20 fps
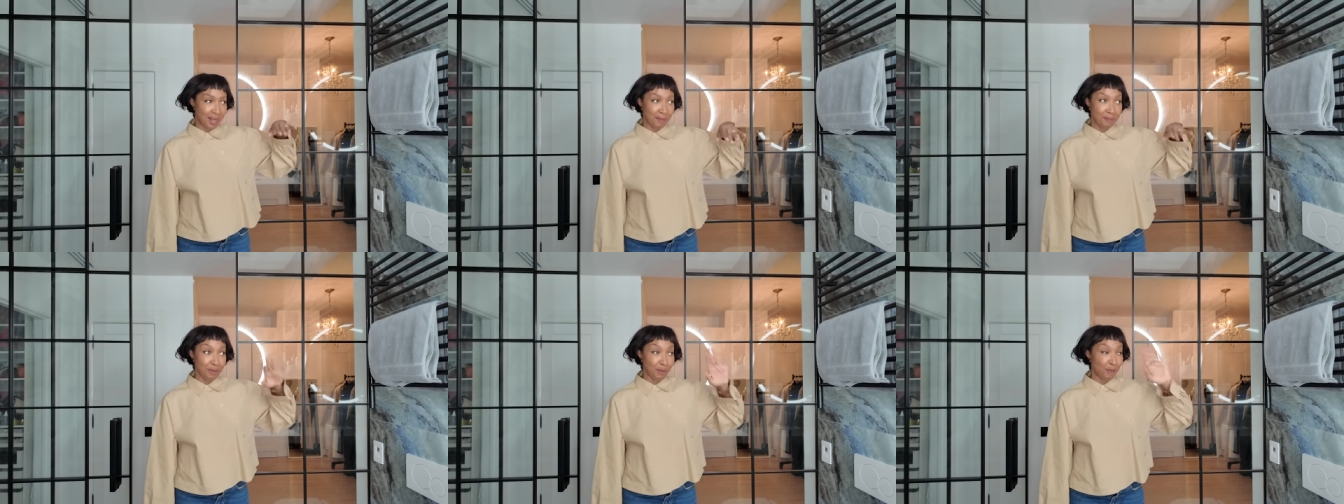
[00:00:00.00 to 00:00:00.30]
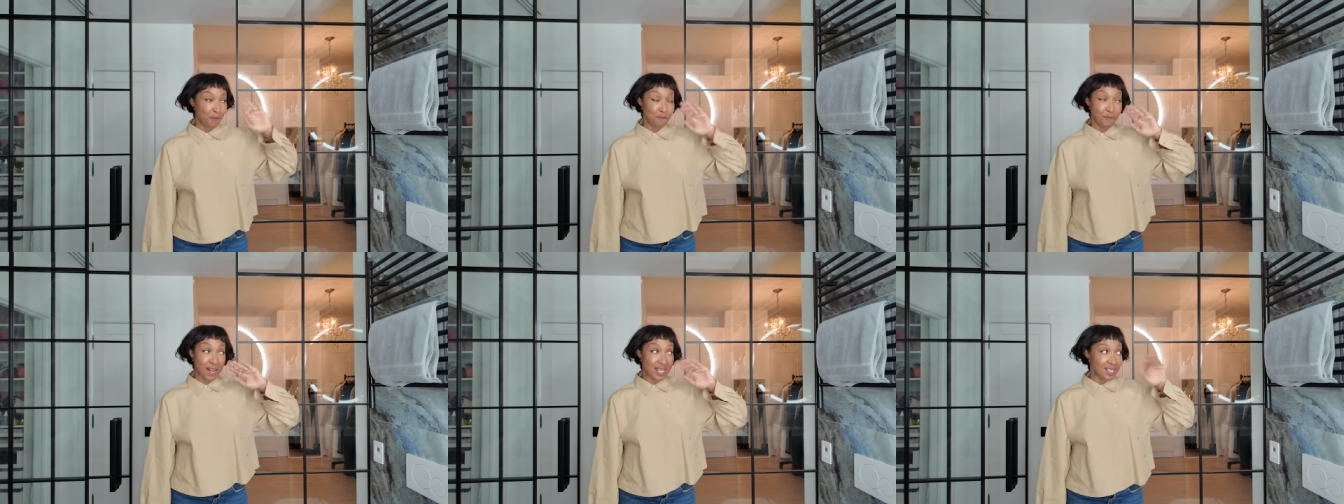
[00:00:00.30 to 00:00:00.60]
I'm
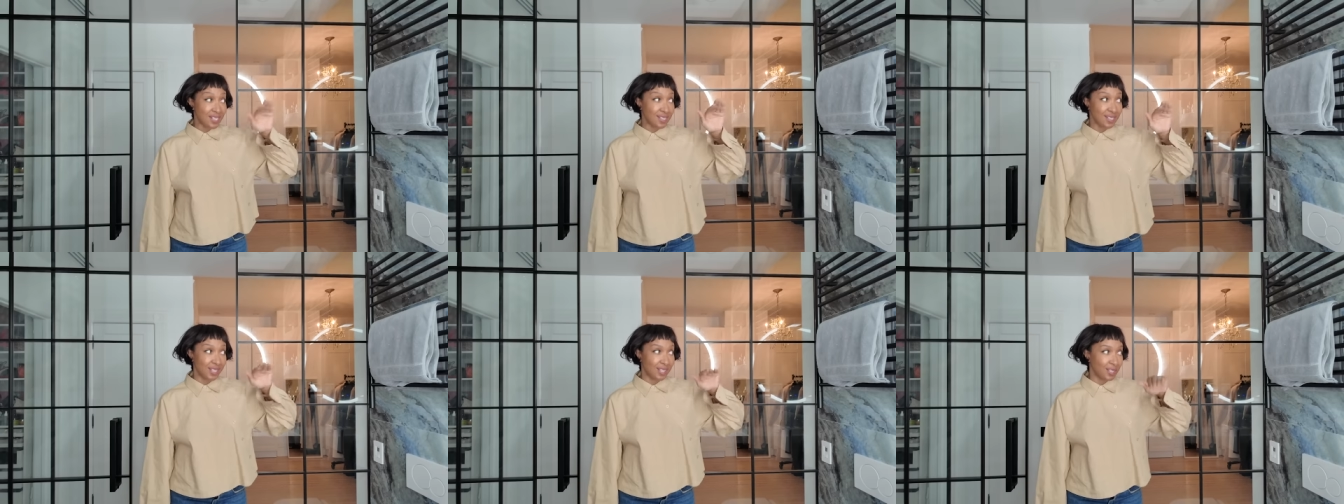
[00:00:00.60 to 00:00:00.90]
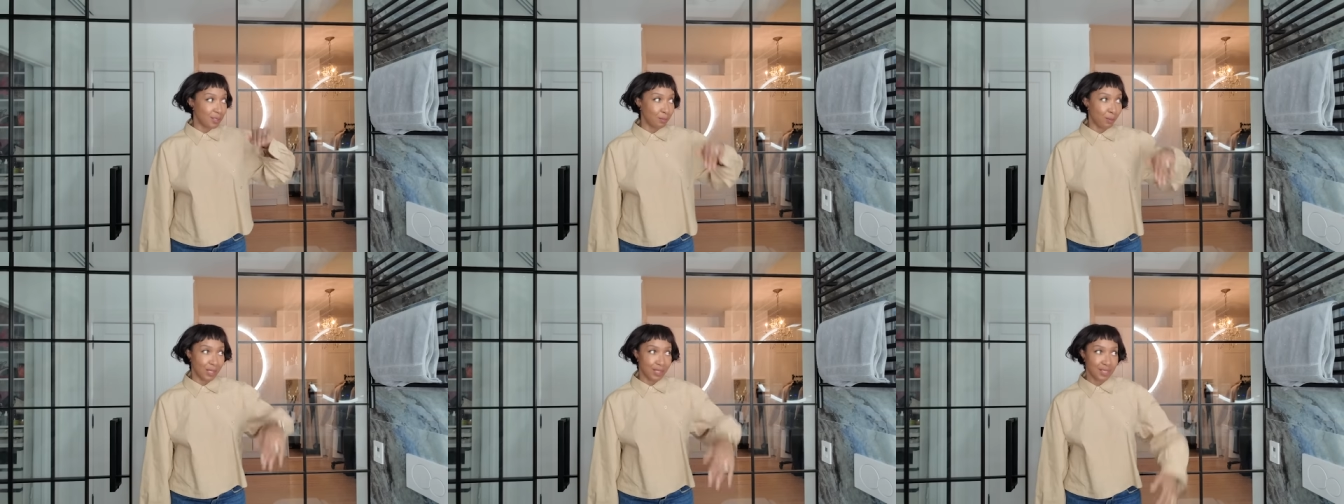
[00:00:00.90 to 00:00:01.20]
just
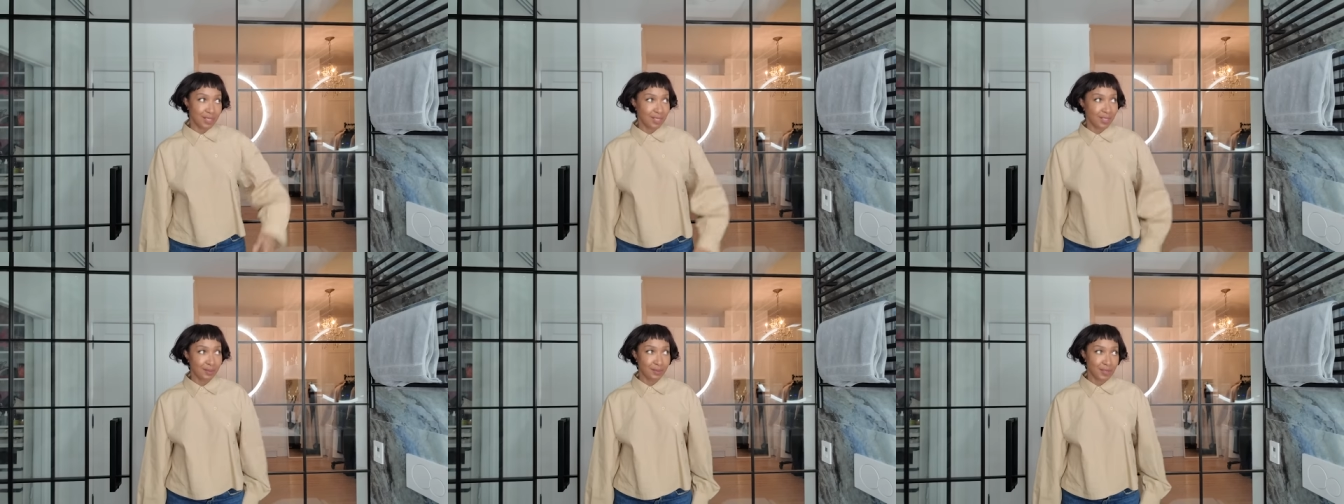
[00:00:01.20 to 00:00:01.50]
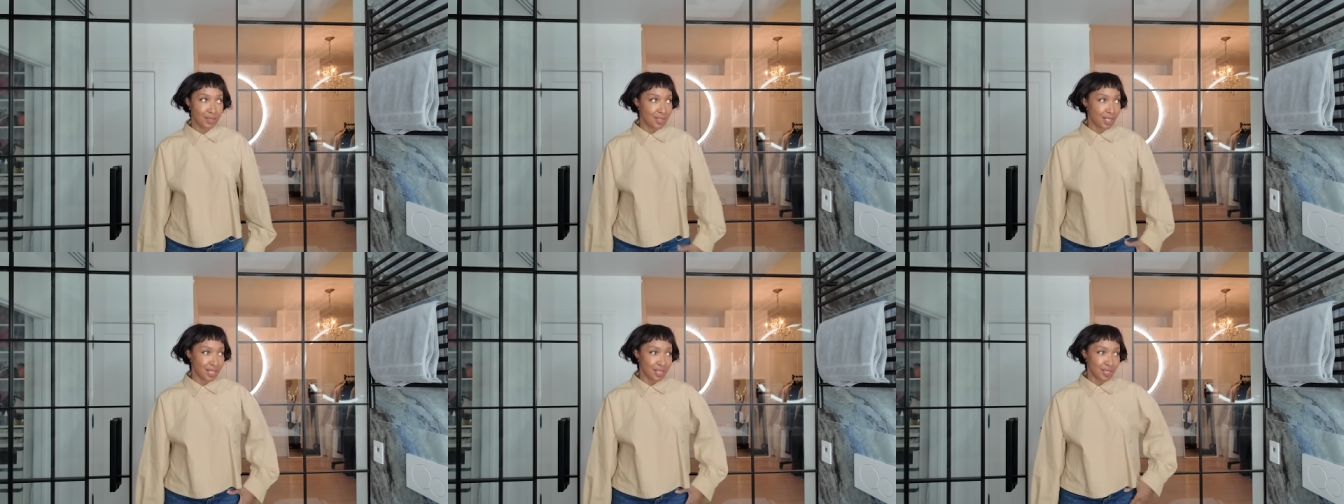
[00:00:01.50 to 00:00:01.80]
fascinated by these kind
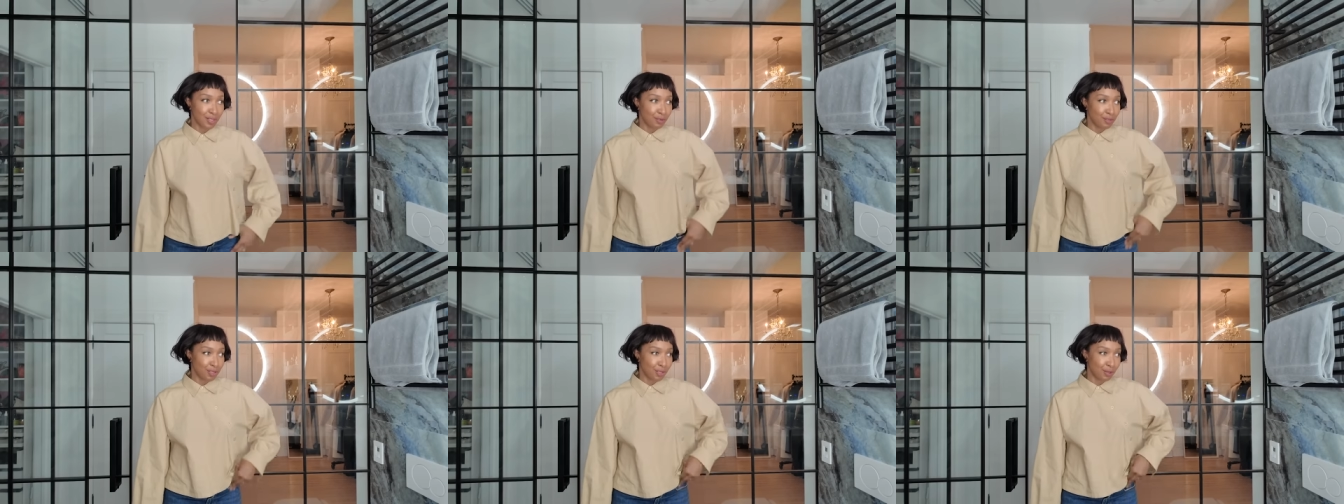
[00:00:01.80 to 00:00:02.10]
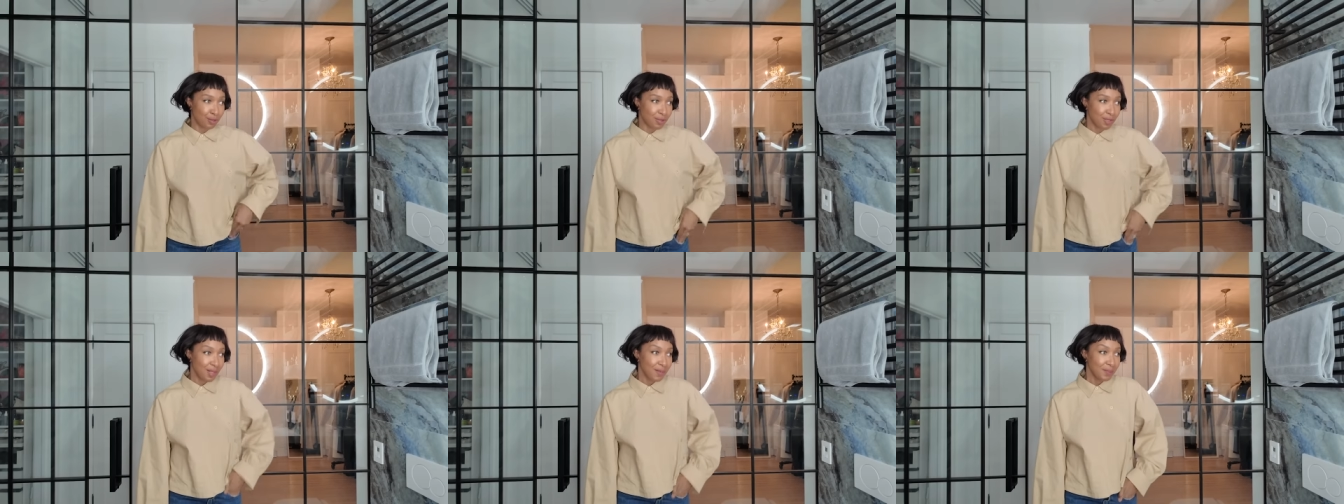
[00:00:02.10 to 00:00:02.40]
of detective
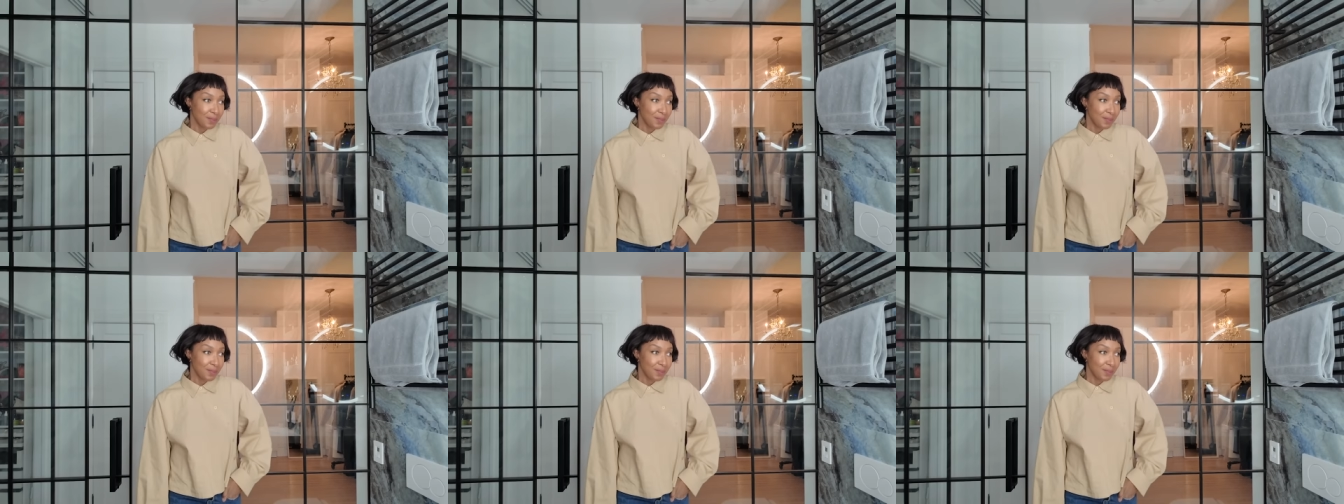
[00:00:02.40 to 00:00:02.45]
shows.